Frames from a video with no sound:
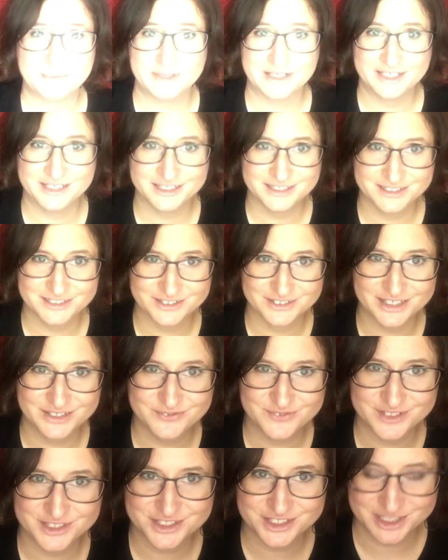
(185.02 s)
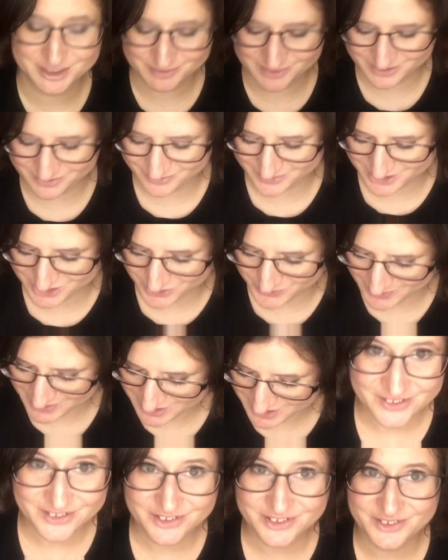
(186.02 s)
buy it until I finish up the Wish
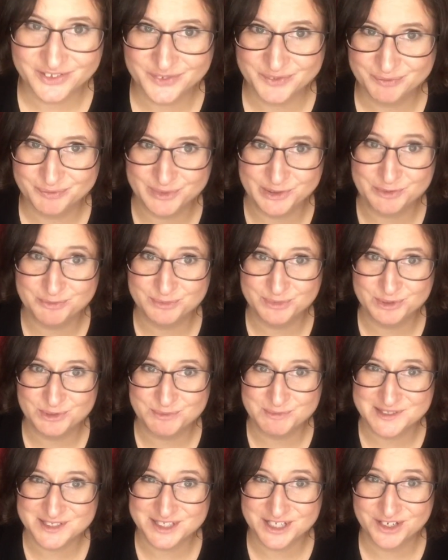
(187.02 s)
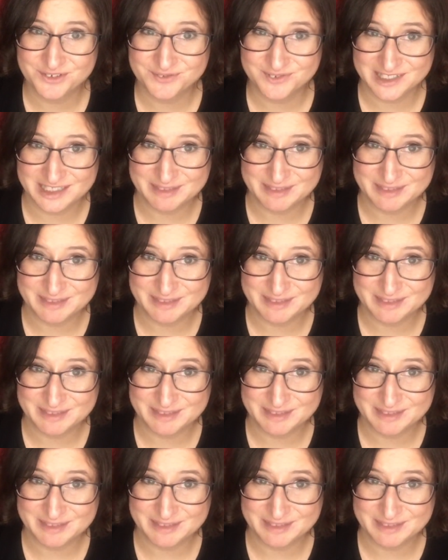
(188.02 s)
one. Bum Bum is off